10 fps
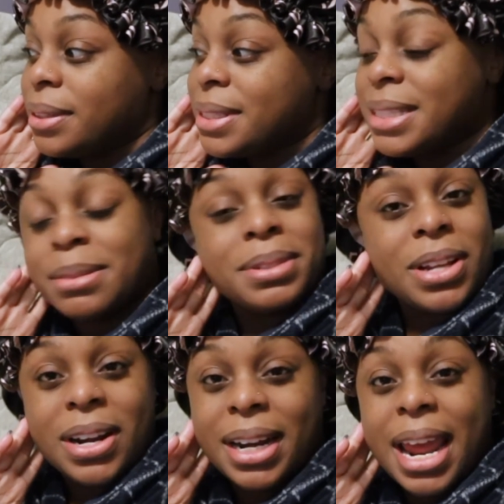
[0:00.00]
Sim
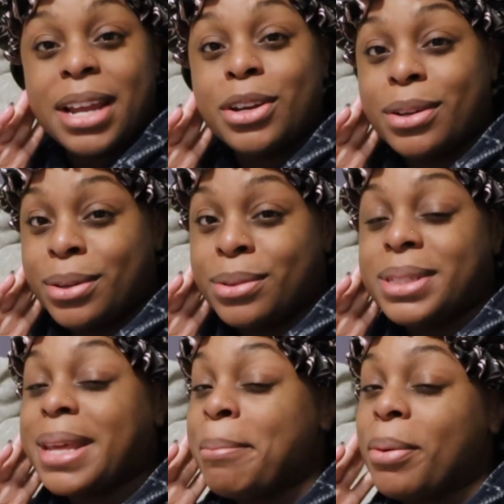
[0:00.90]
started a new
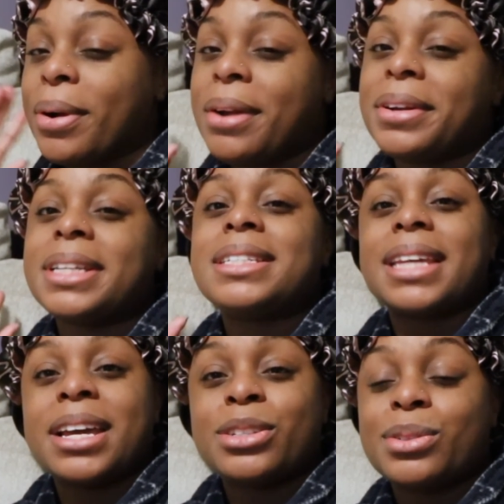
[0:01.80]
temporary
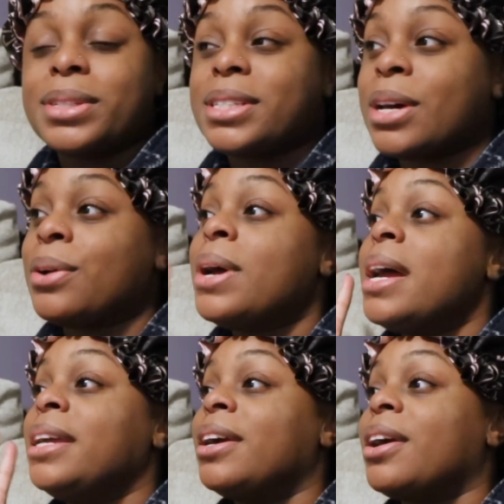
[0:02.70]
schedule, so
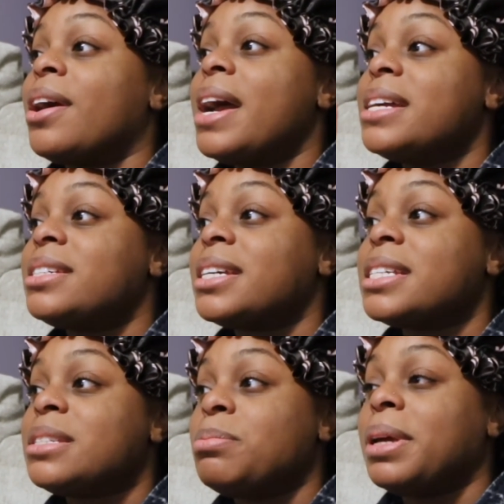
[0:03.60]
your girl has
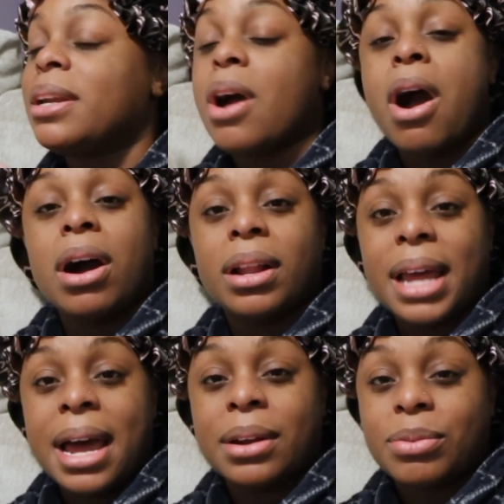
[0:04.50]
just been all
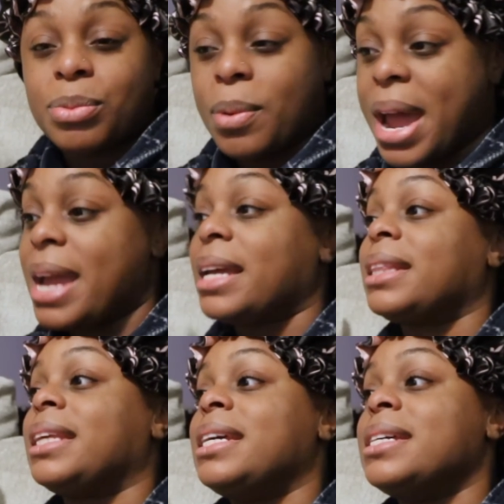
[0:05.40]
out of whack.
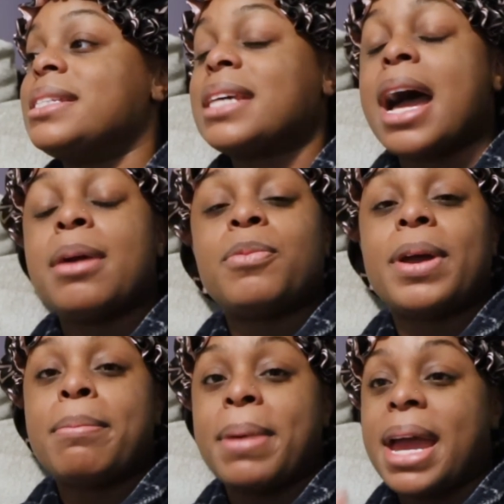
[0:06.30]
The time
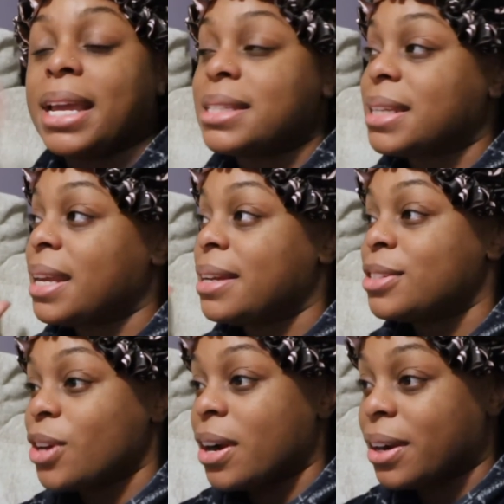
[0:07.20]
went back, it's getting
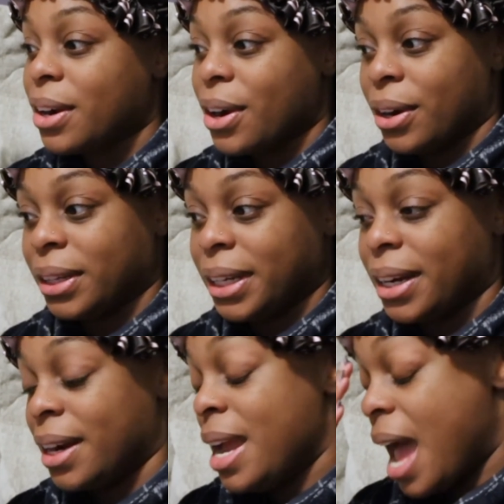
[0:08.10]
darker
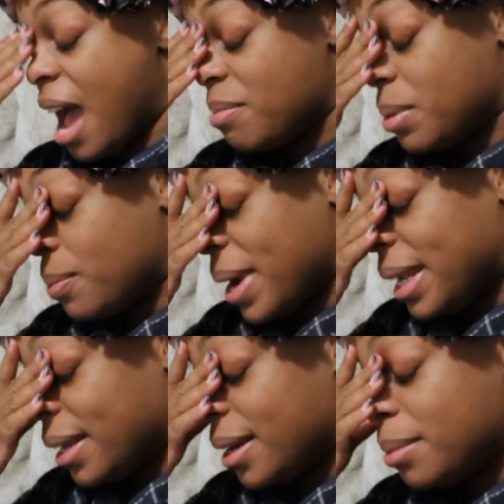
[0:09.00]
earlier. I've been
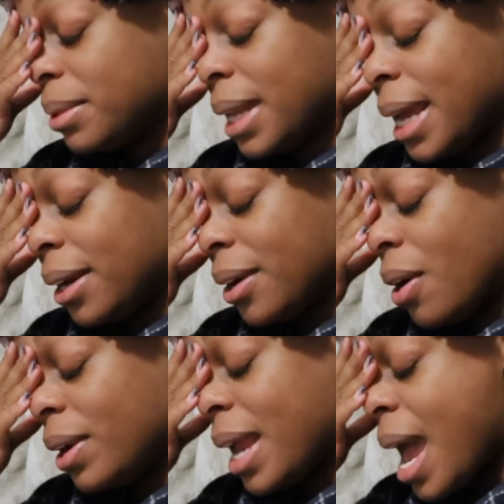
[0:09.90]
waking up later
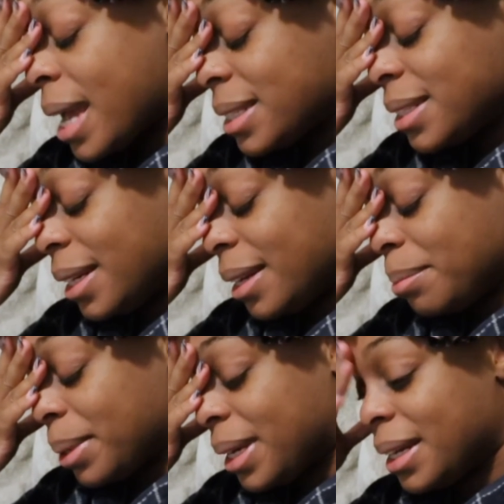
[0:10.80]
on
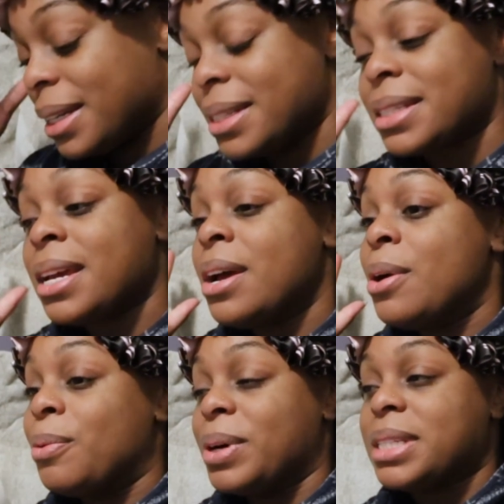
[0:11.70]
accident because
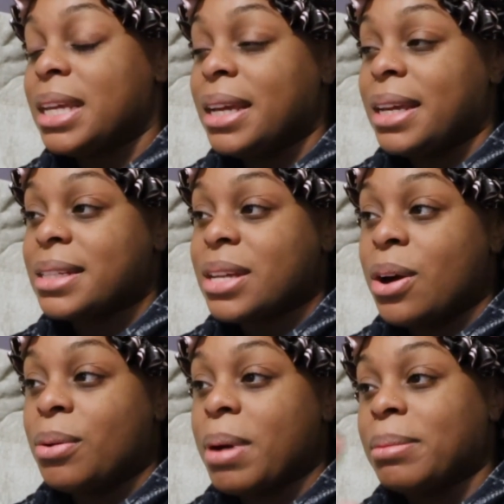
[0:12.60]
once he gets
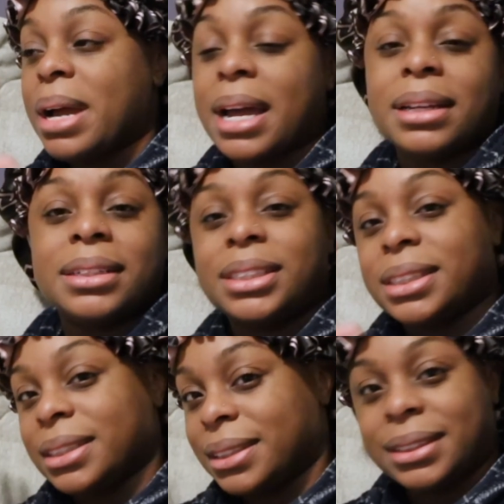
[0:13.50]
home, I'm kind of
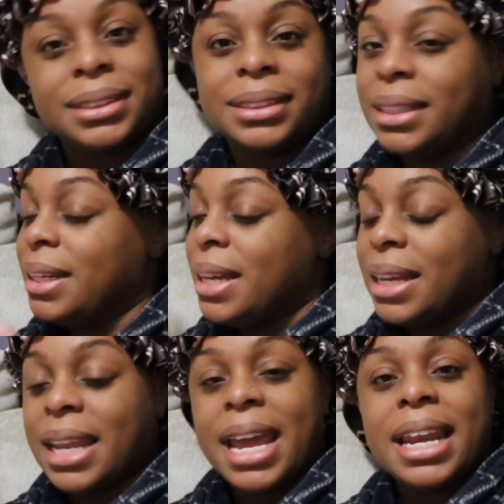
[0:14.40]
just
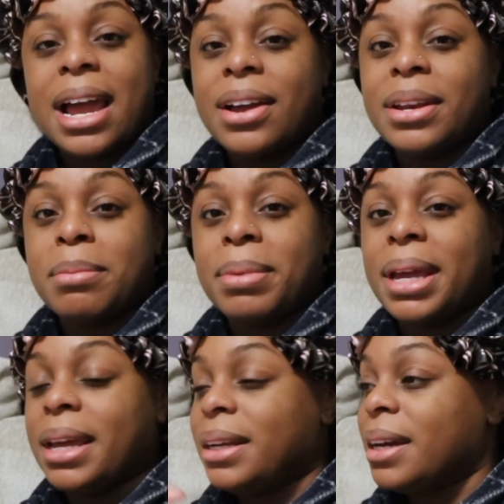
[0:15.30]
laid out in the
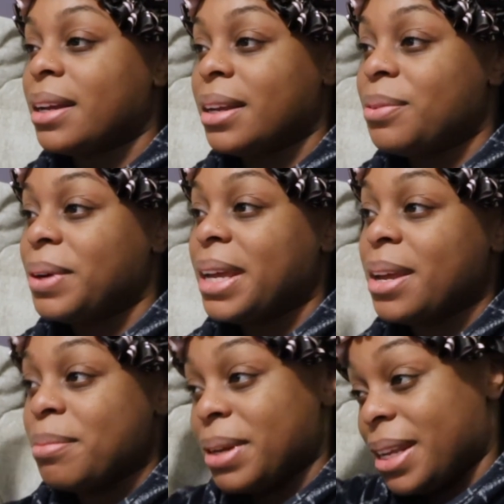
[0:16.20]
bed cuddling with
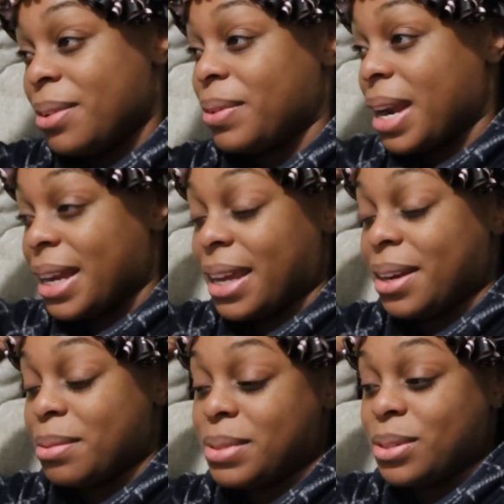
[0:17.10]
him and then when I get
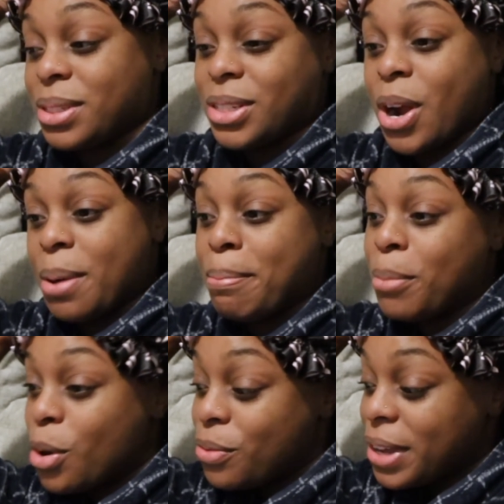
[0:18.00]
up to start
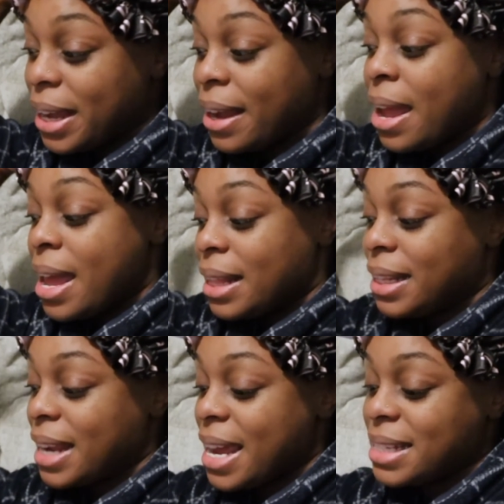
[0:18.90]
moving the
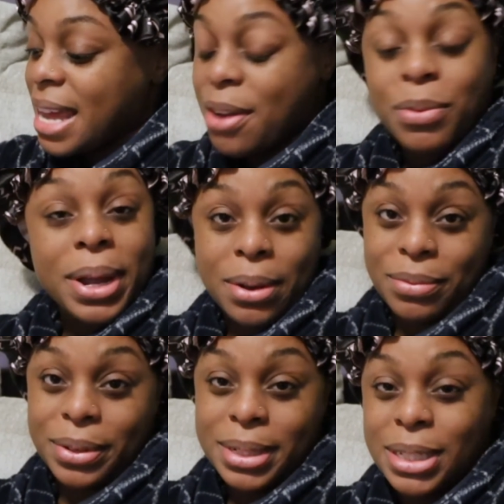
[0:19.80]
day is halfway
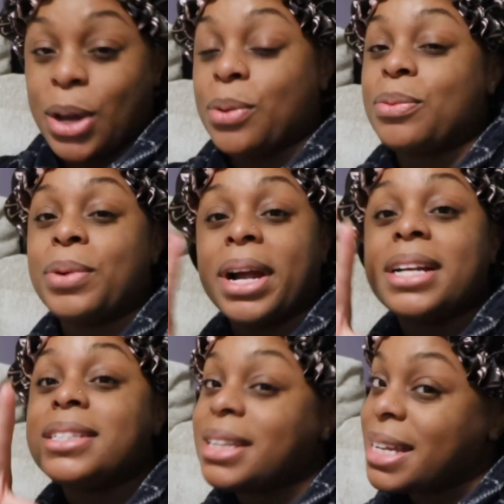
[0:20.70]
over so we're
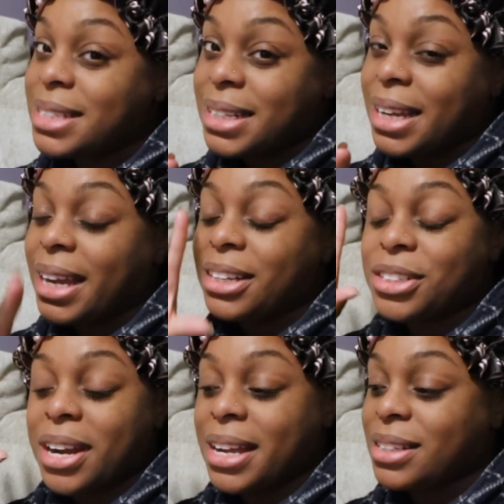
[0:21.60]
adjusting and
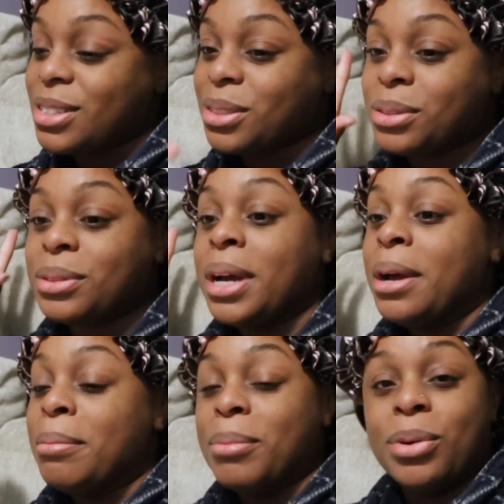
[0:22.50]
trying to
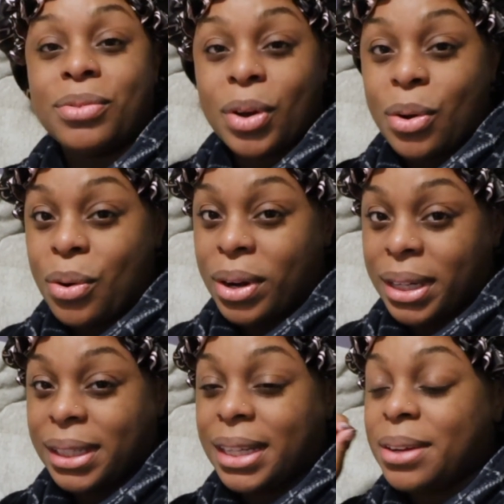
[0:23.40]
move
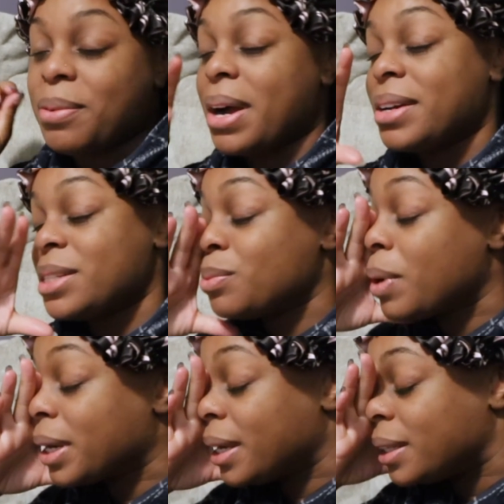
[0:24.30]
accordingly while he's
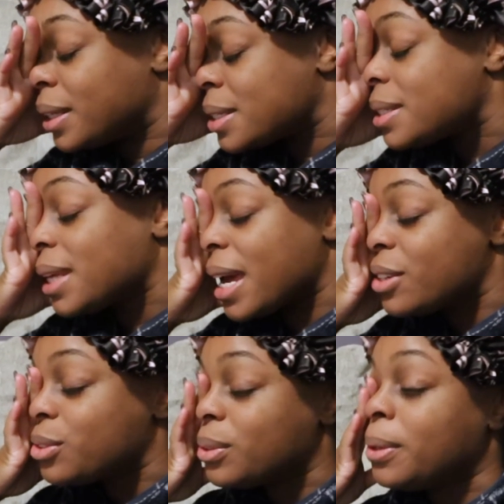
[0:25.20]
working this
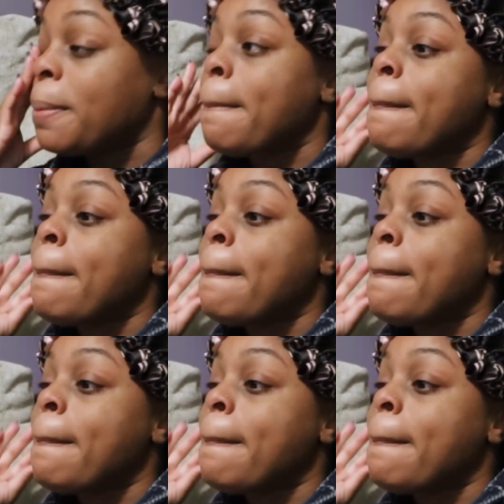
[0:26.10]
schedule